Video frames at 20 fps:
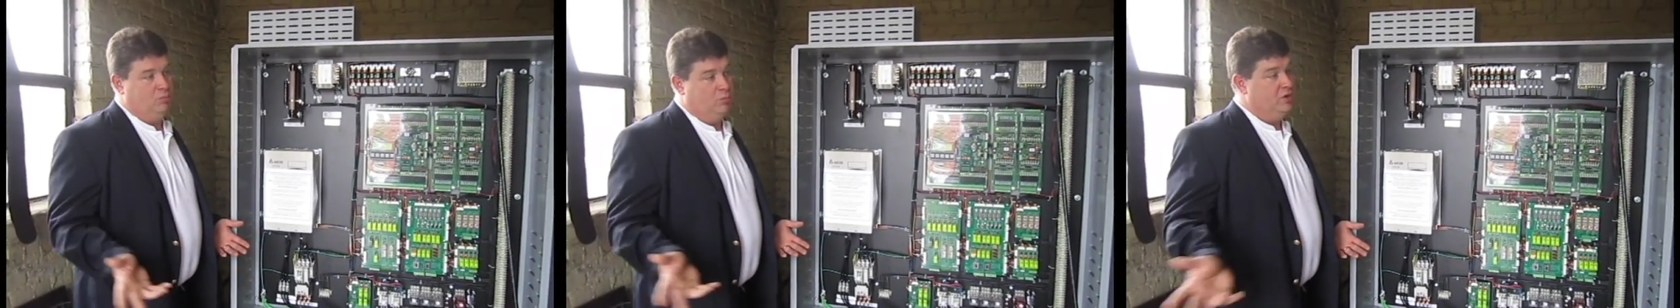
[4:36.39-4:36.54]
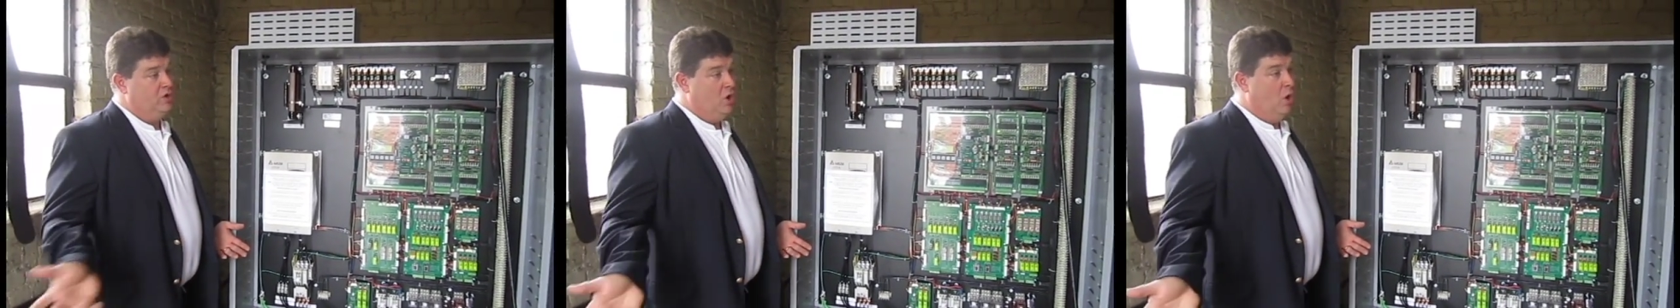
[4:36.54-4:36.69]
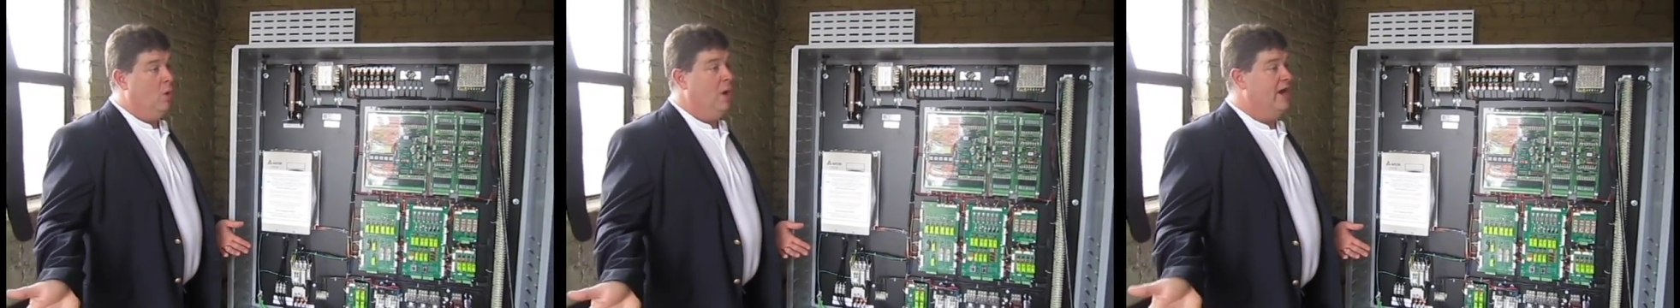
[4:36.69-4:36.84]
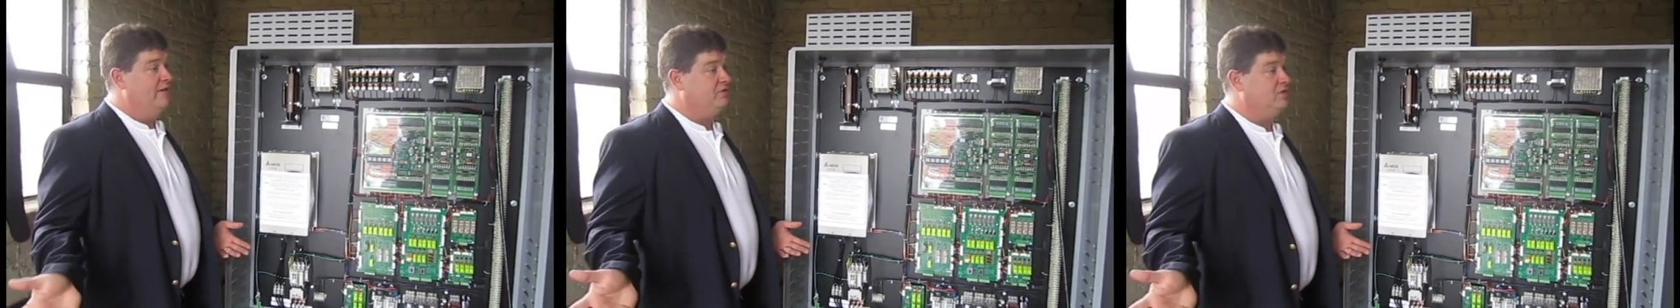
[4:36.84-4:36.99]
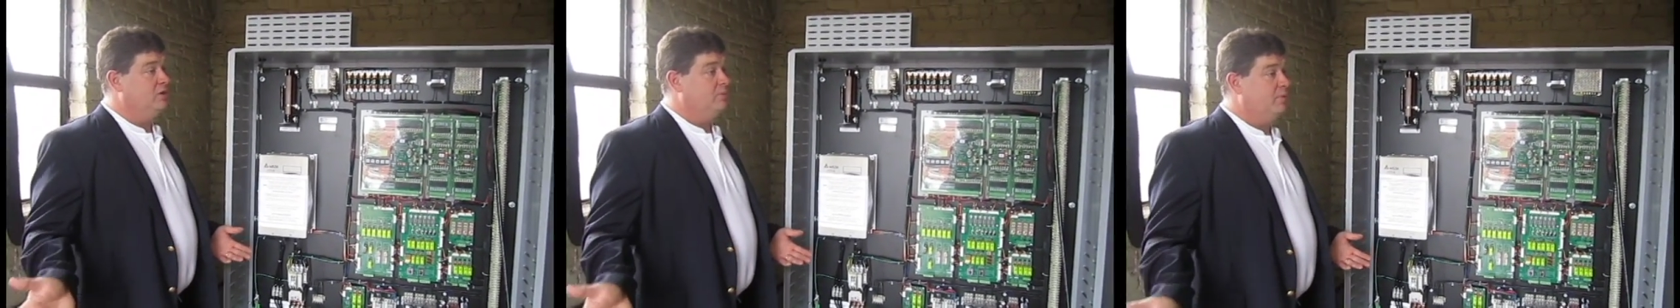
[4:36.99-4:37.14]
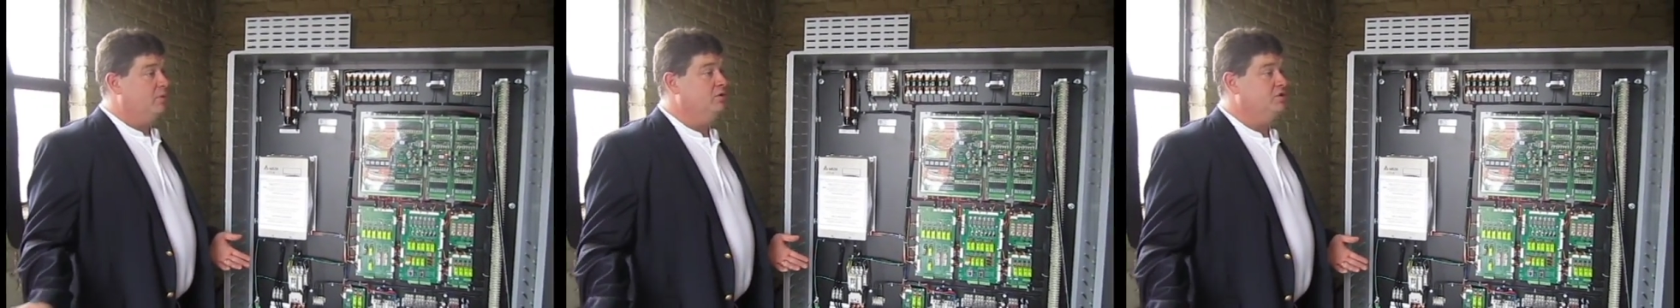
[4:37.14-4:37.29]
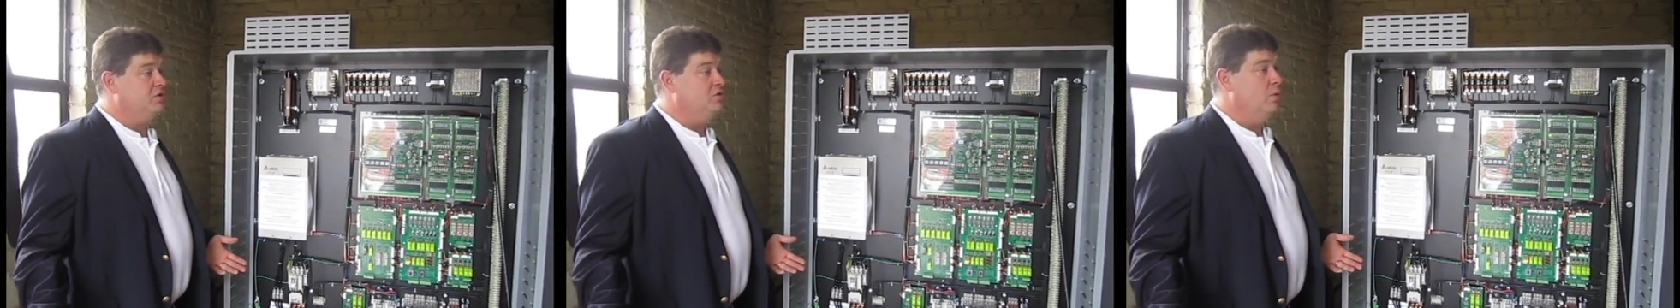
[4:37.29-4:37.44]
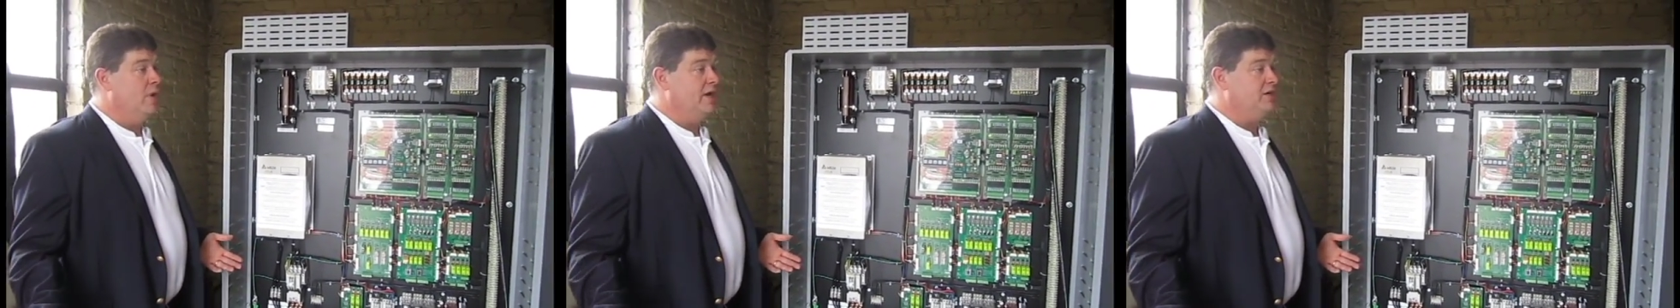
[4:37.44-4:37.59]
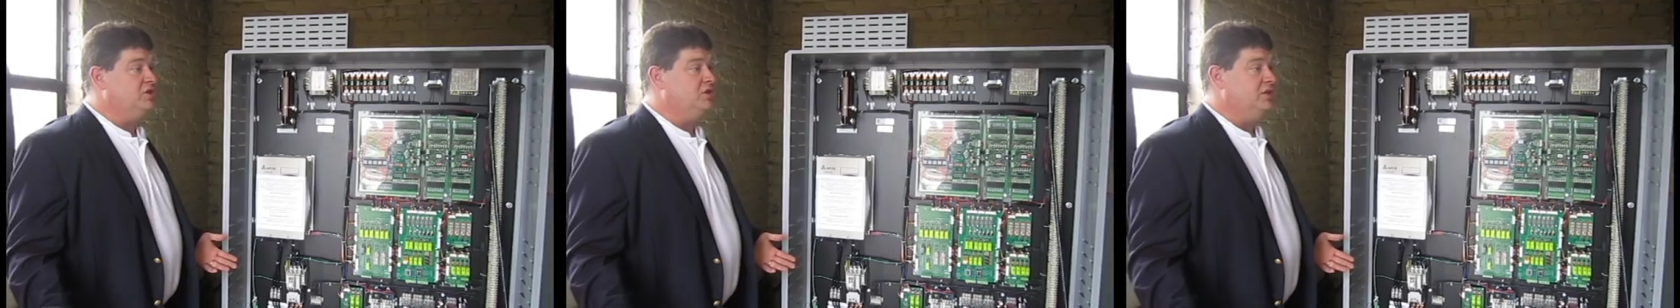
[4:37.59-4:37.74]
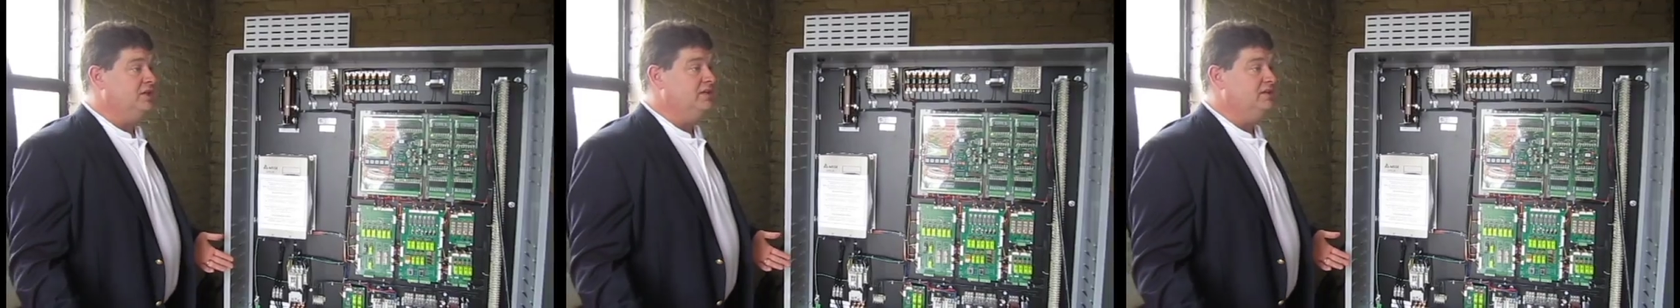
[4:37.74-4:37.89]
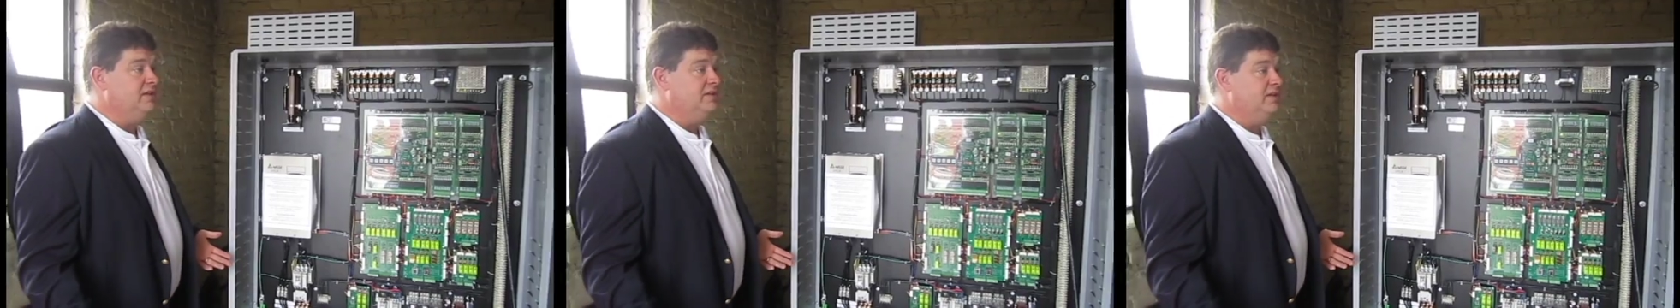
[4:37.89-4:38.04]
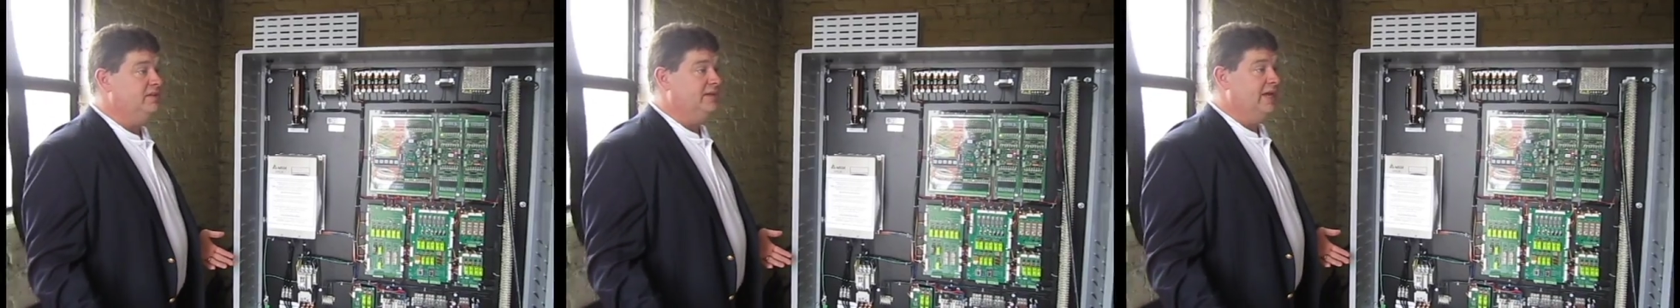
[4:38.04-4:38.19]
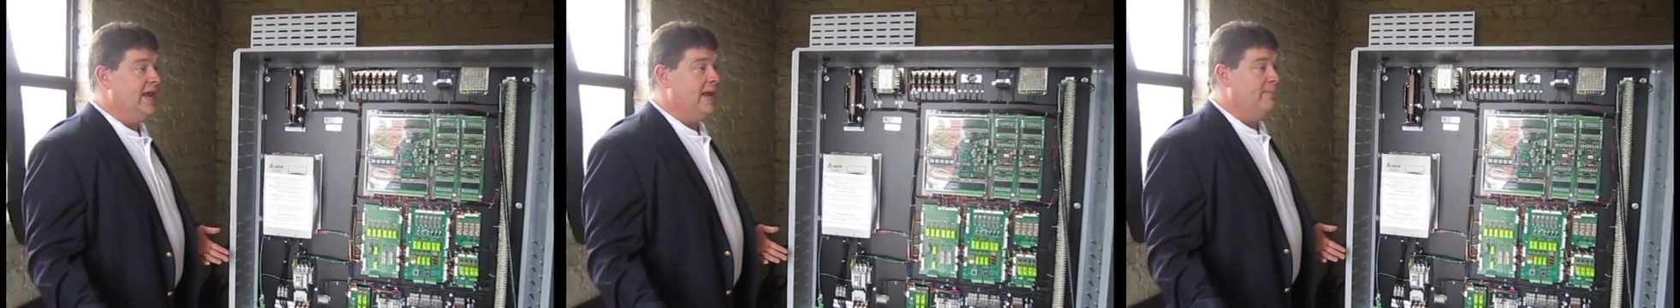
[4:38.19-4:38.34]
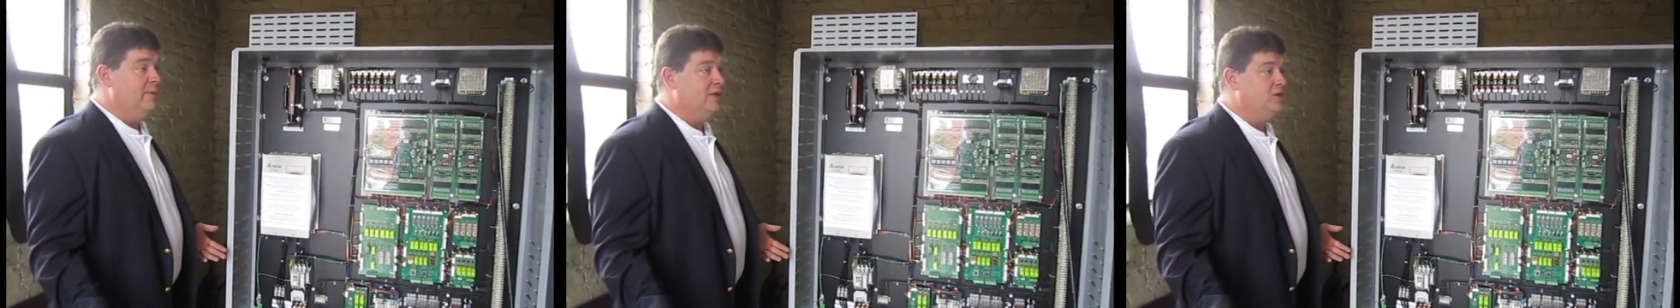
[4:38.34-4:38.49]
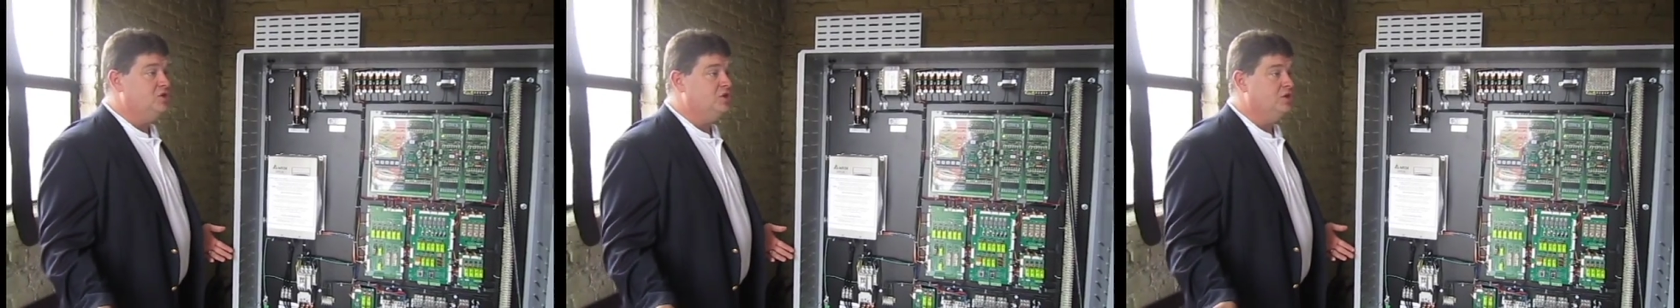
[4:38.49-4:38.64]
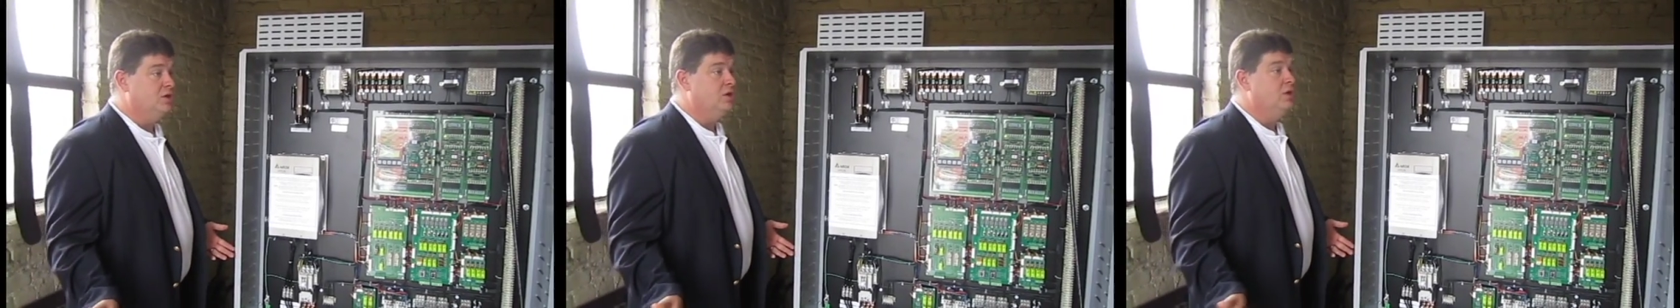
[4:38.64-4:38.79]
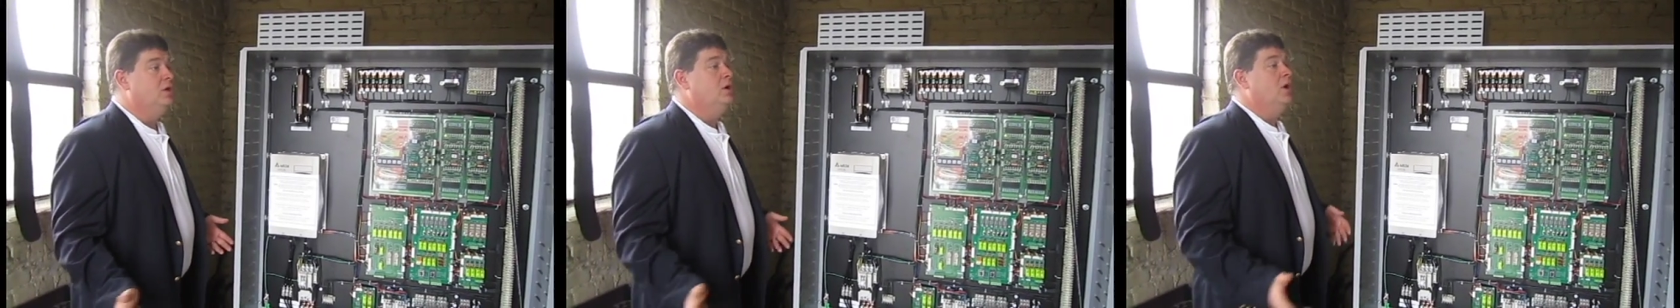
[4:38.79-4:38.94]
would go after the person who actually did the damage.